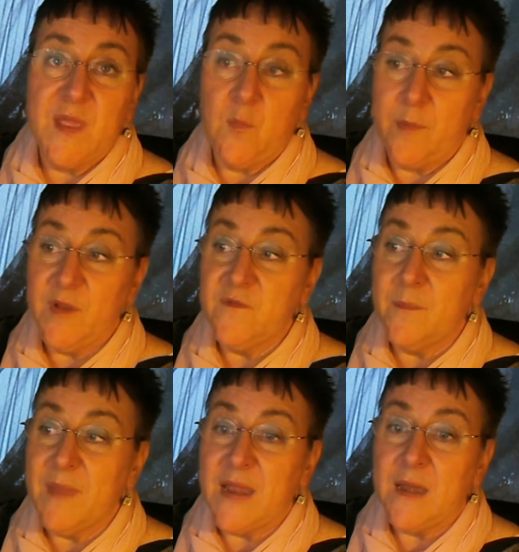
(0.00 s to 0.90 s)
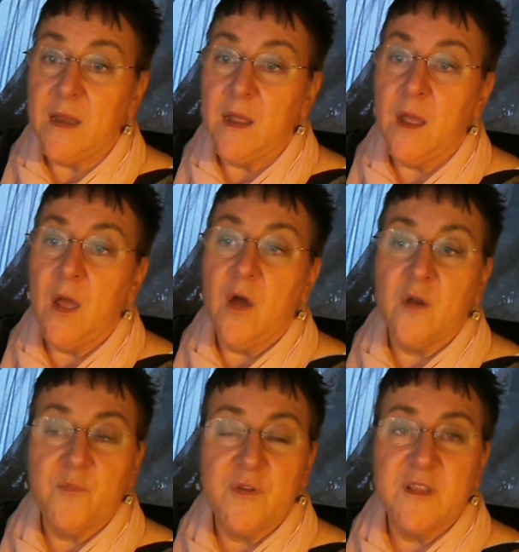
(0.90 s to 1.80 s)
and women for men,
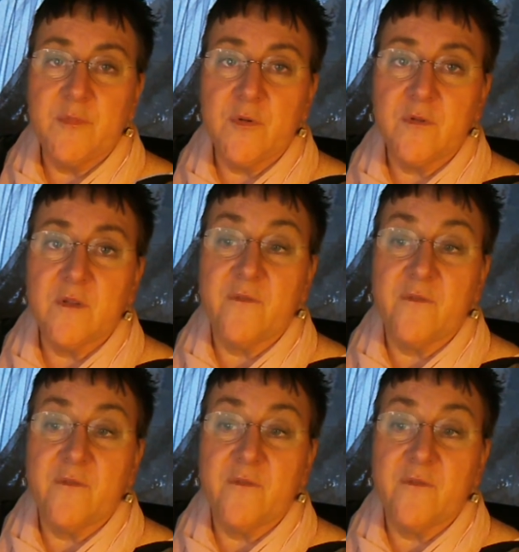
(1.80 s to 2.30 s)
on principles